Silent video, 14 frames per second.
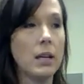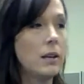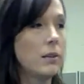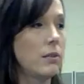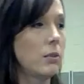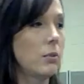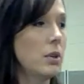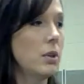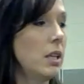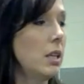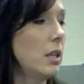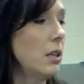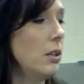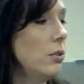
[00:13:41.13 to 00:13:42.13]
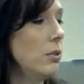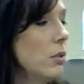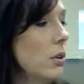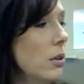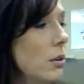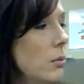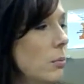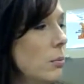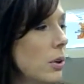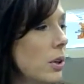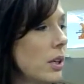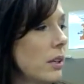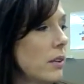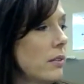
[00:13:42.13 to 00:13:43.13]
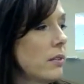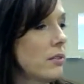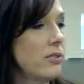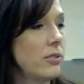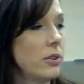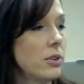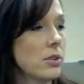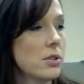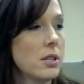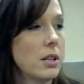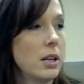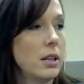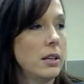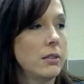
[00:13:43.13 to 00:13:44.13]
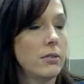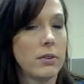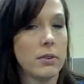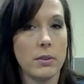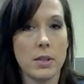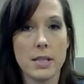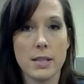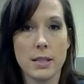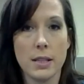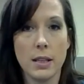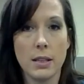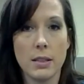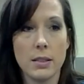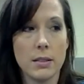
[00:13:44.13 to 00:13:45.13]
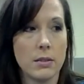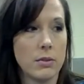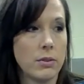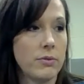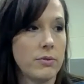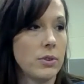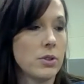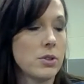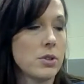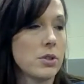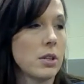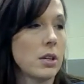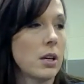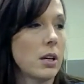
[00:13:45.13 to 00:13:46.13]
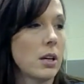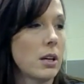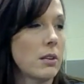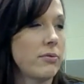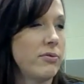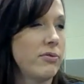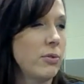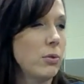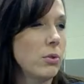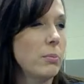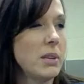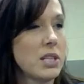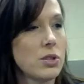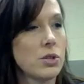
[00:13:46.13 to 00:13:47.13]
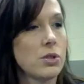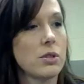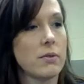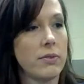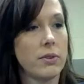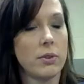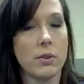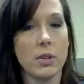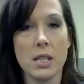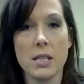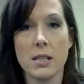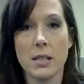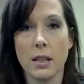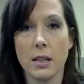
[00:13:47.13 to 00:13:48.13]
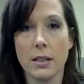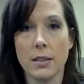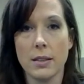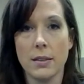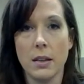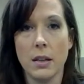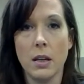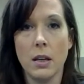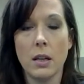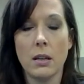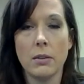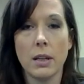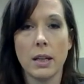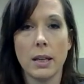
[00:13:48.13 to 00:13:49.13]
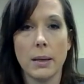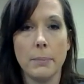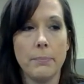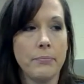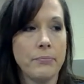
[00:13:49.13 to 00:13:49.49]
So again, your homework is the first line of 36, or the first 4 measures of 36, okay,